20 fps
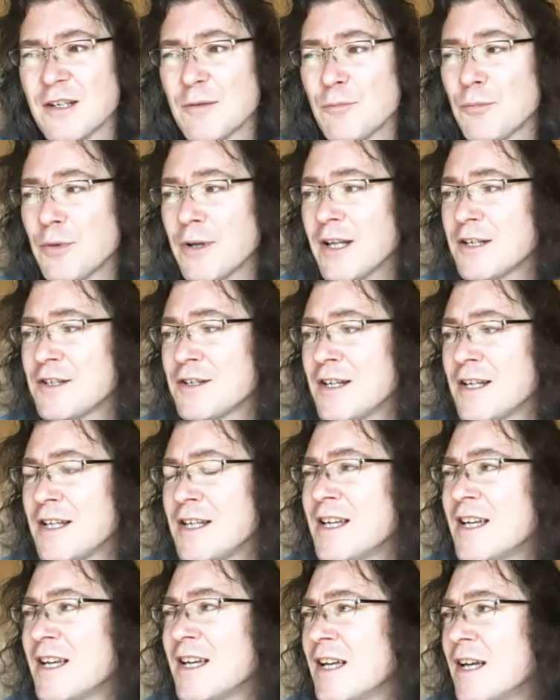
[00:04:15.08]
But
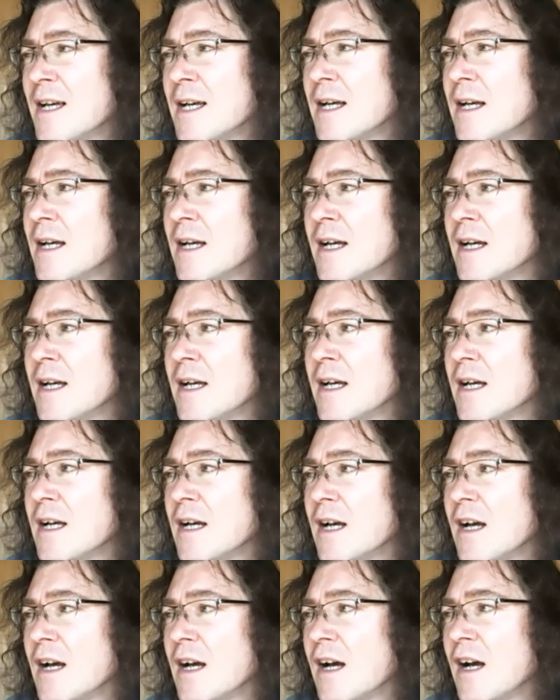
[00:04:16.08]
actually,
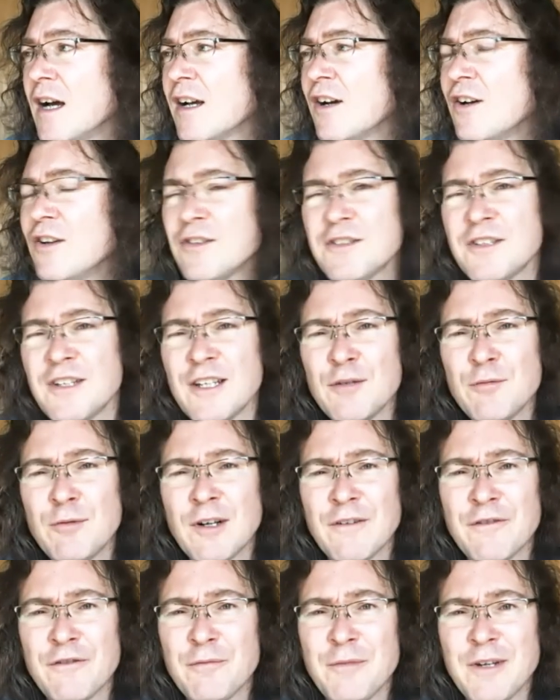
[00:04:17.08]
I can't see the
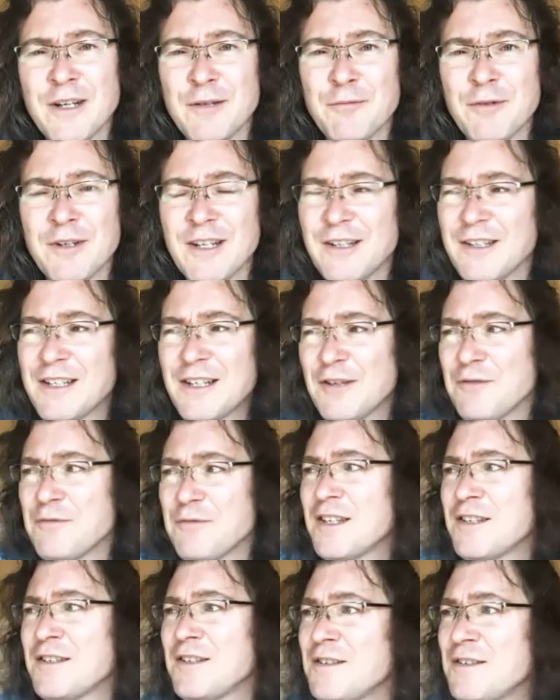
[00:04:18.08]
world from anyone. You know,
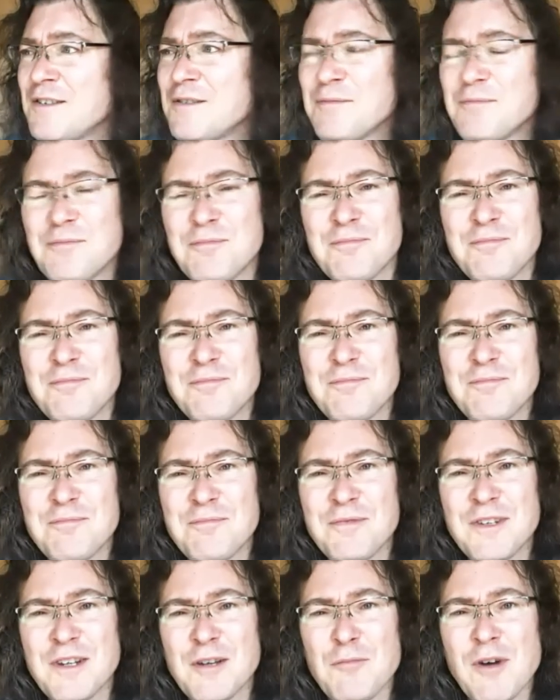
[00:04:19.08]
this is,
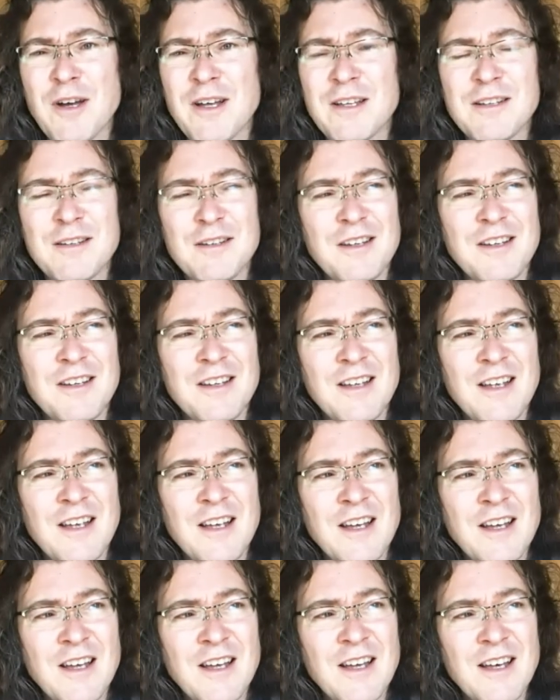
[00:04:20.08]
you know,
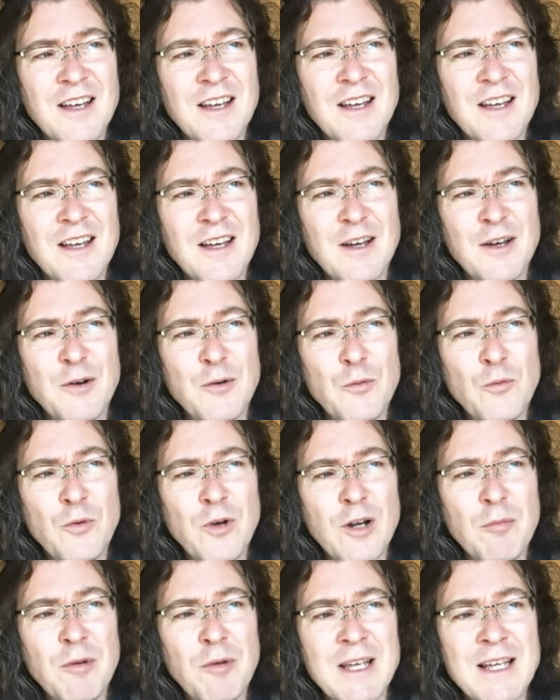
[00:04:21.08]

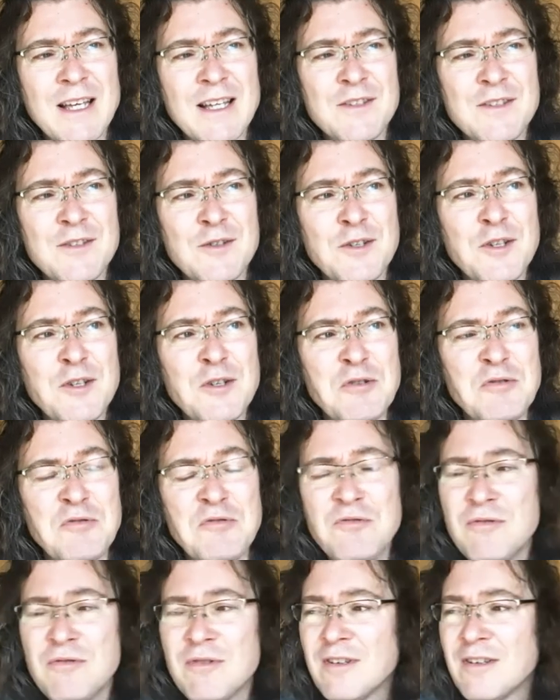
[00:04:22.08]
what am I here to
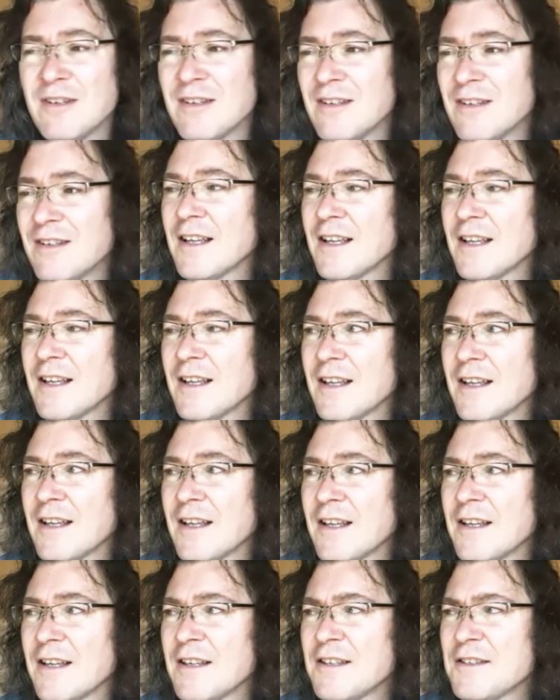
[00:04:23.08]
do?
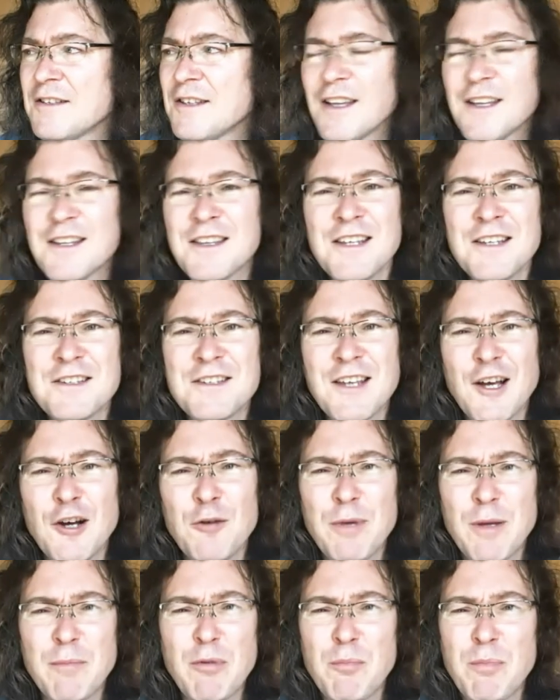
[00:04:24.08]
I think it's to
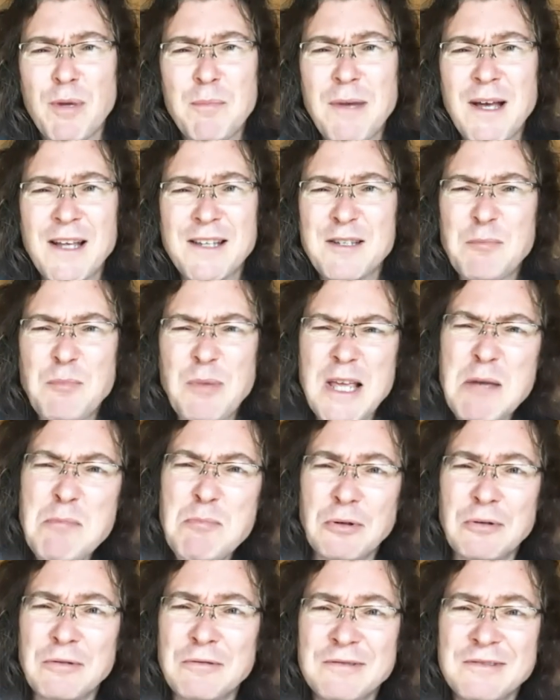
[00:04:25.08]
help people be better
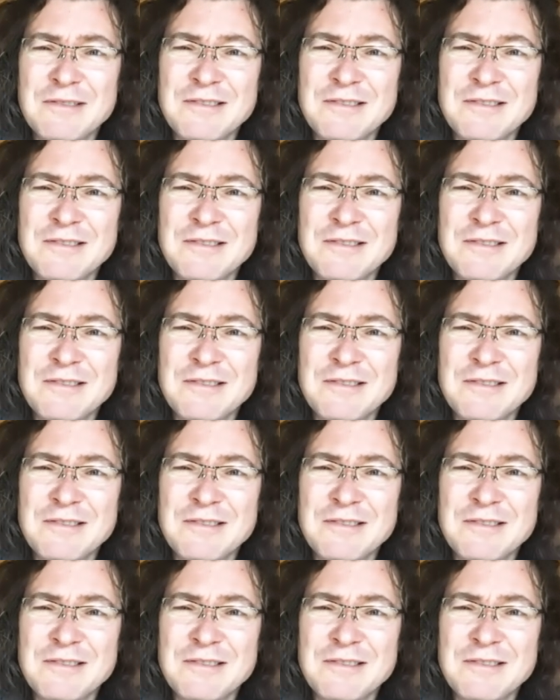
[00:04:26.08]
people.